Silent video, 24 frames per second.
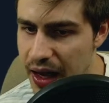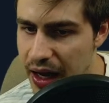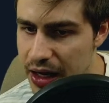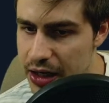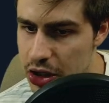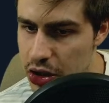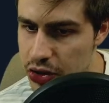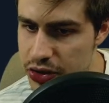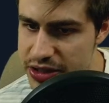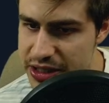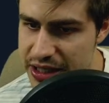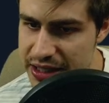
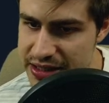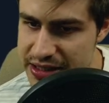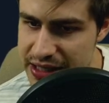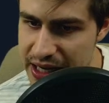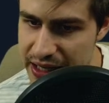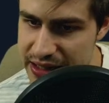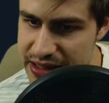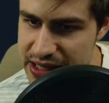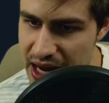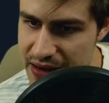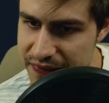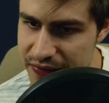Lucy
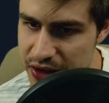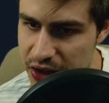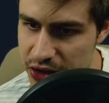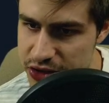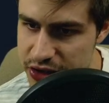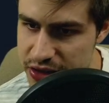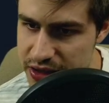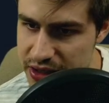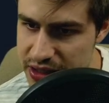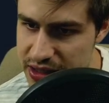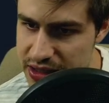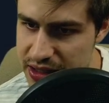saying, Davey, don't
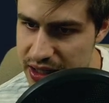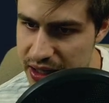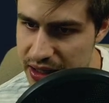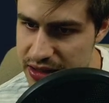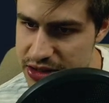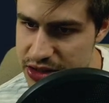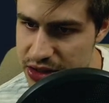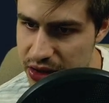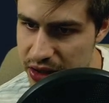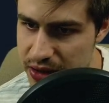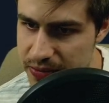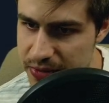you think
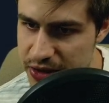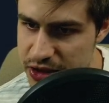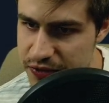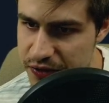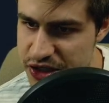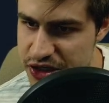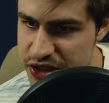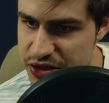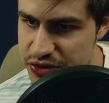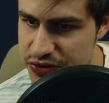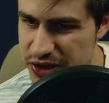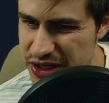starting
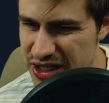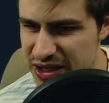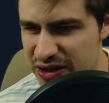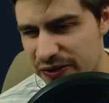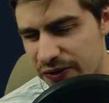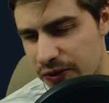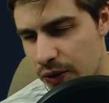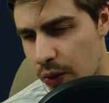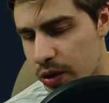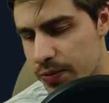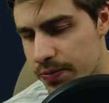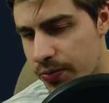Mitrovic is risk
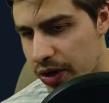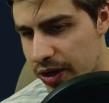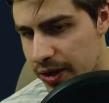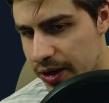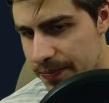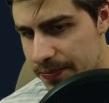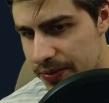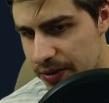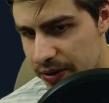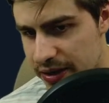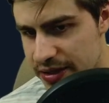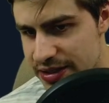for 1 point
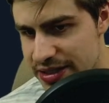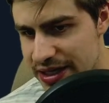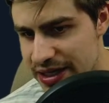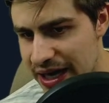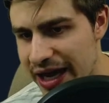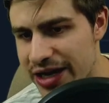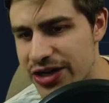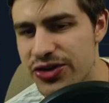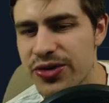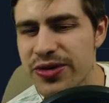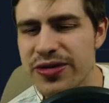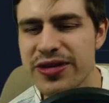appearance?
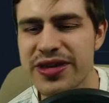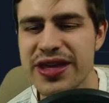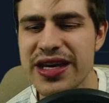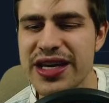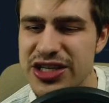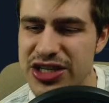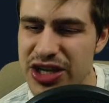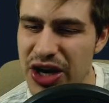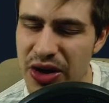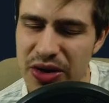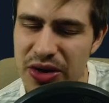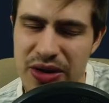I do think
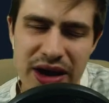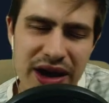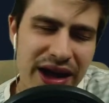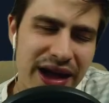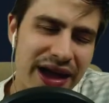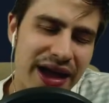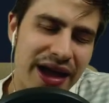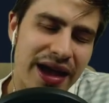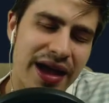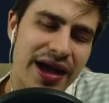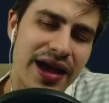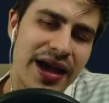so.
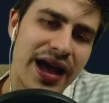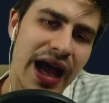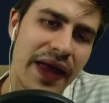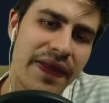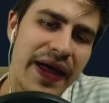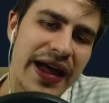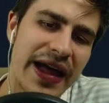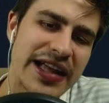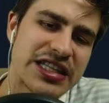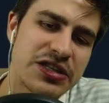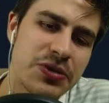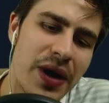And
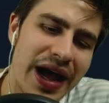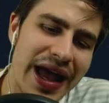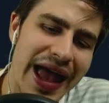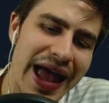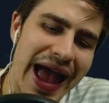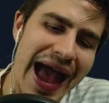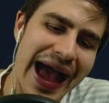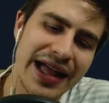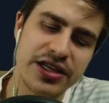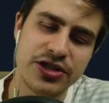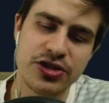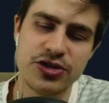that's why I
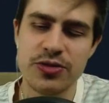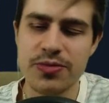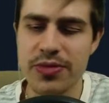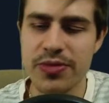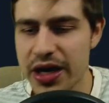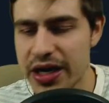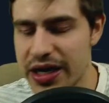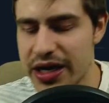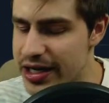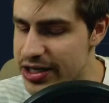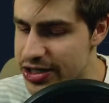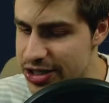had Zuma
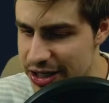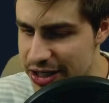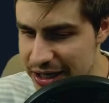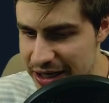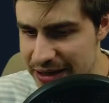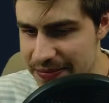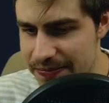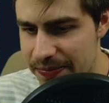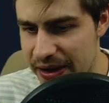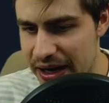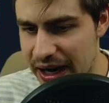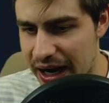
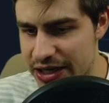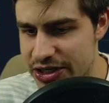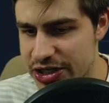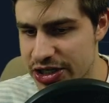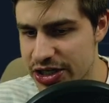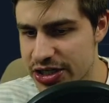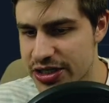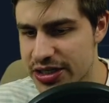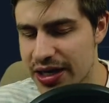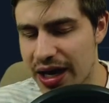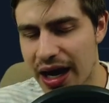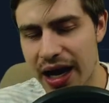initially, but
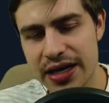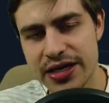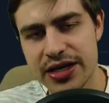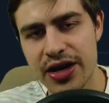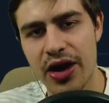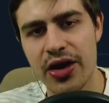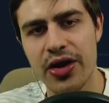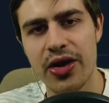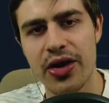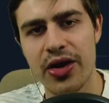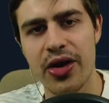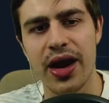I
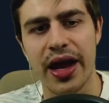don't know.